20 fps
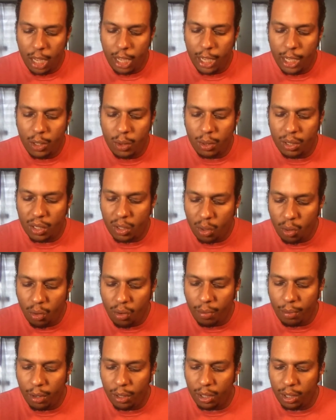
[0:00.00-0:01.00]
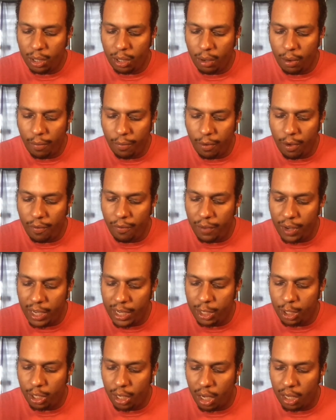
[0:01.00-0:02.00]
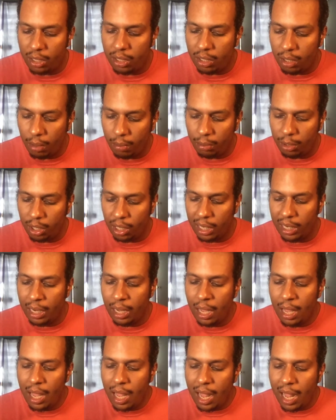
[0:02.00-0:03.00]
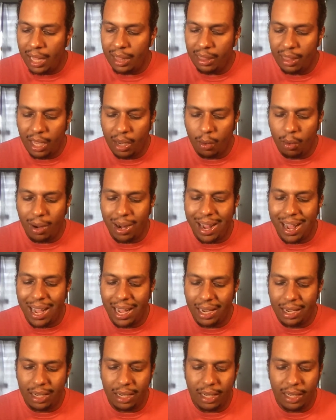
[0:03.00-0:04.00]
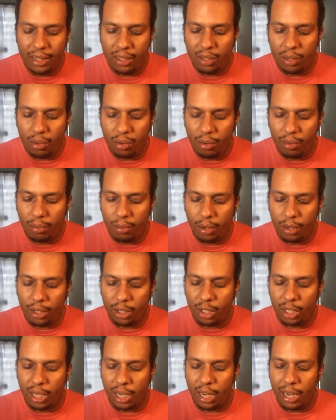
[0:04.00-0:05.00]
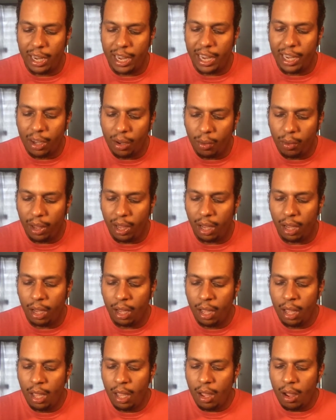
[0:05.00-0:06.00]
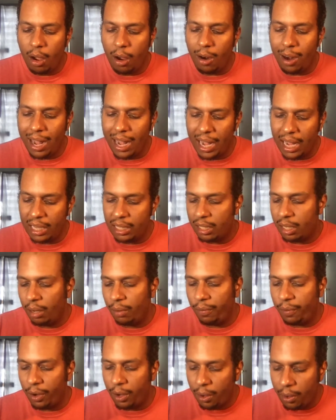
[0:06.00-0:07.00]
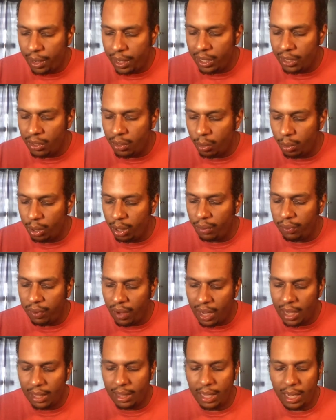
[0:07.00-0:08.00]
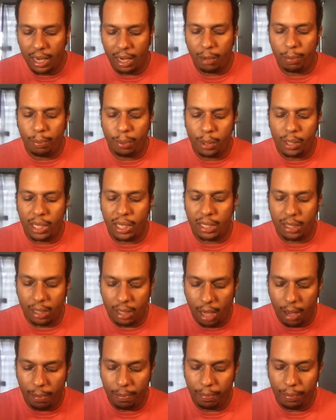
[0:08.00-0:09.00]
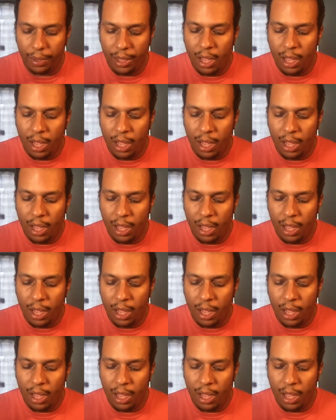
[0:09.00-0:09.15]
It was too much for village consumption and they were haggling too much anyway or asking for credit to which father had put a stop